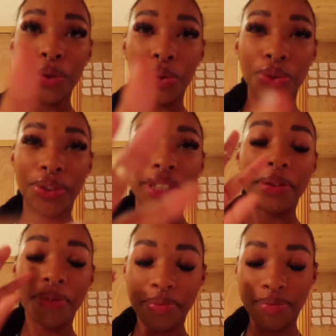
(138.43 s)
Jewelry.
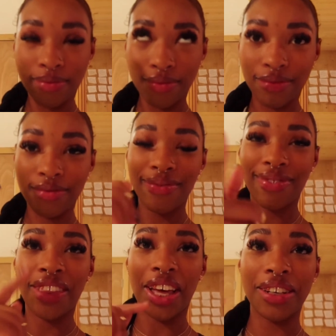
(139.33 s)

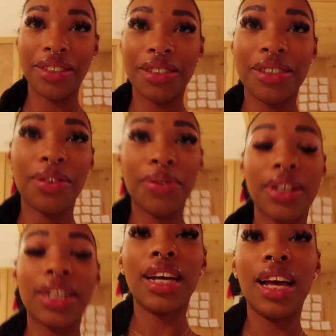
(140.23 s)
That is the
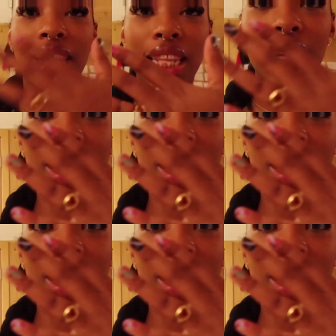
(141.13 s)
word. And then I